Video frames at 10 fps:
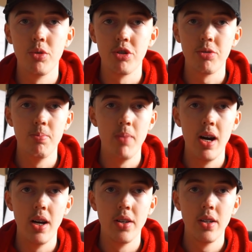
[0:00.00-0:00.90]
were just
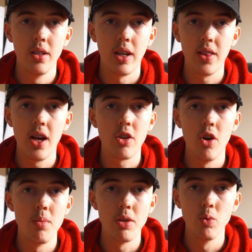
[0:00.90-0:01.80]
mad. Like, that
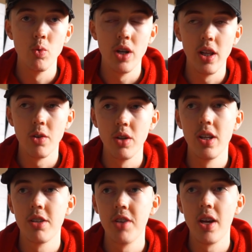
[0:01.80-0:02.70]
got me really,
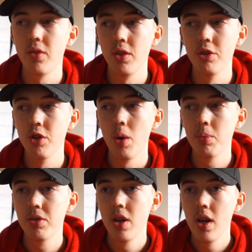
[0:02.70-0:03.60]
really excited for the
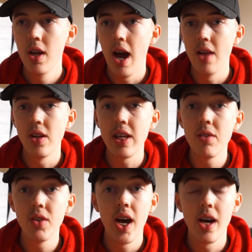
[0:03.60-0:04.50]
drops. And then he
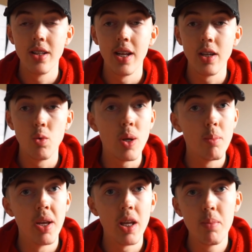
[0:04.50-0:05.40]
even had like wee
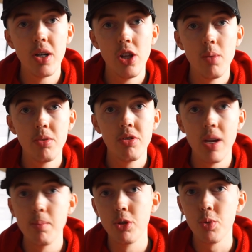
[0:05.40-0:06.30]
mini build ups
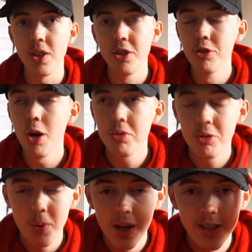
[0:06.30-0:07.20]
in between the drops
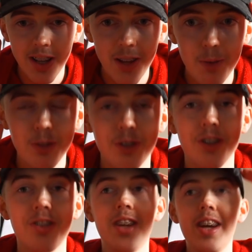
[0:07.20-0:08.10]
as well. Like that was
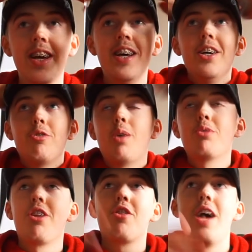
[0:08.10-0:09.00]
just so that
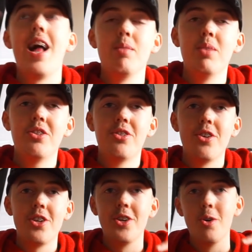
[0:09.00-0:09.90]
was another element
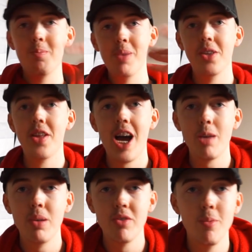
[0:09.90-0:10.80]
to, you know, build the
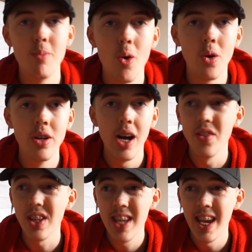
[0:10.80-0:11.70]
hype even more
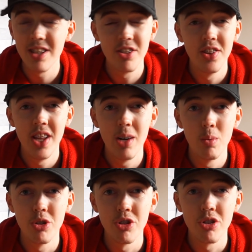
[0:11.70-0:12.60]
and the kicks in there
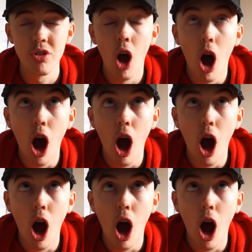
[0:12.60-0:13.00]
were just